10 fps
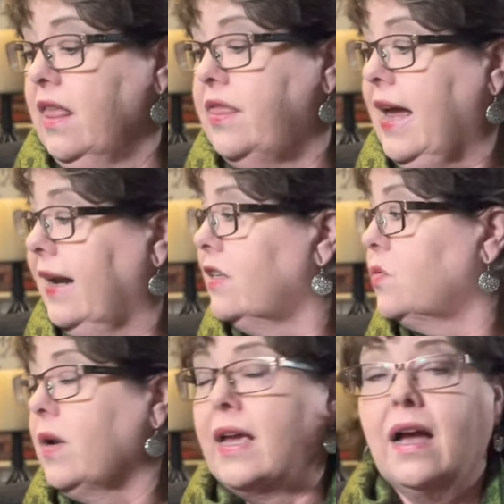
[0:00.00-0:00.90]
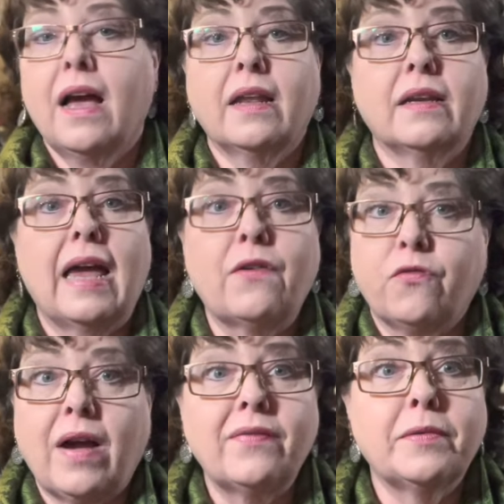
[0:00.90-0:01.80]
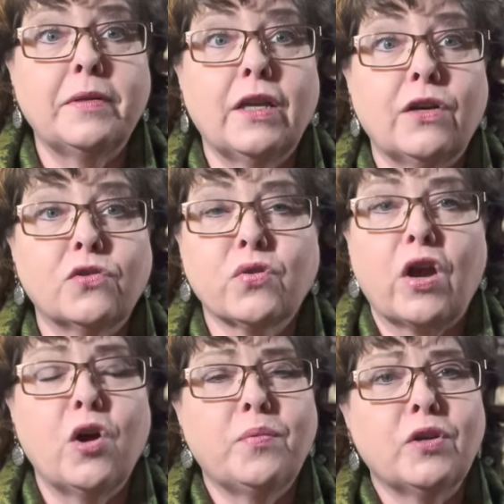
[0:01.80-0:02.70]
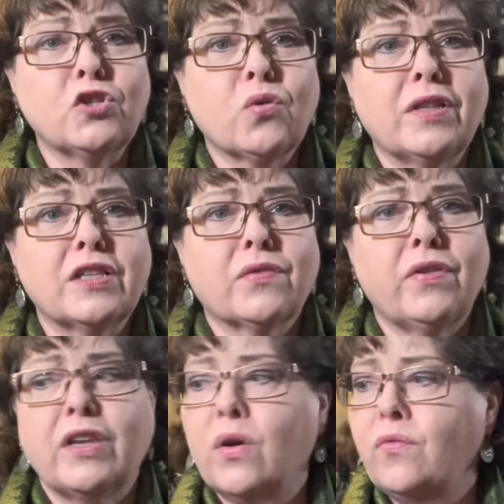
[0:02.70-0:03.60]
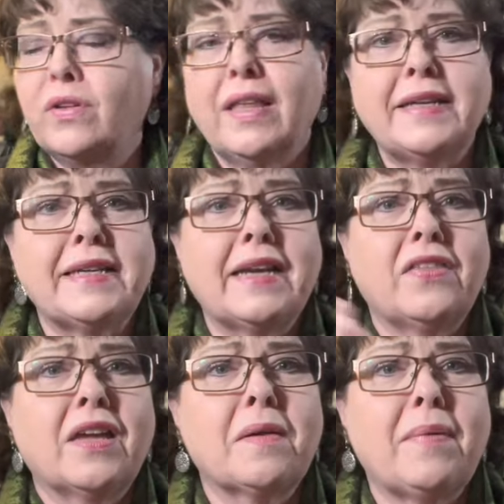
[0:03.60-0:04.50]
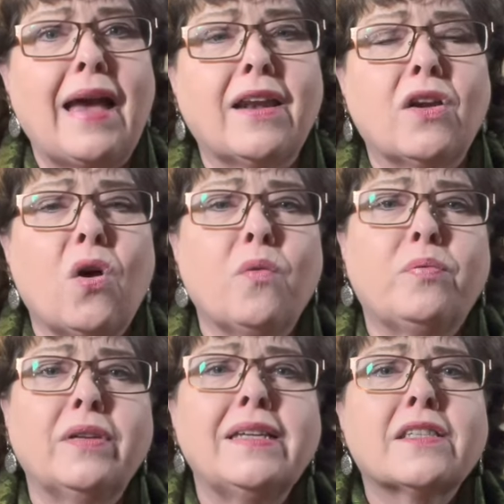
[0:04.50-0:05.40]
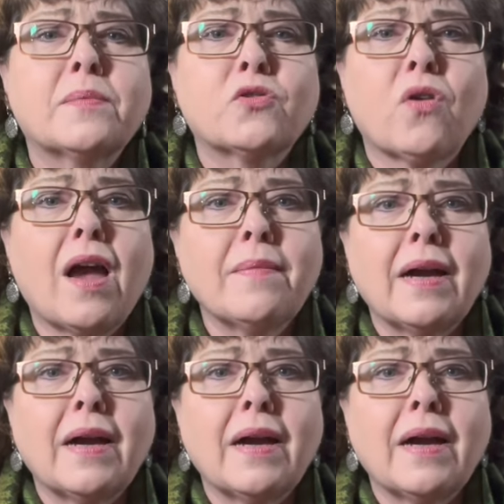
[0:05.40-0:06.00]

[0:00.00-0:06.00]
That is what I got at Five and Below. So I hope you enjoyed this video. If you liked anything about it, oh, please subscribe.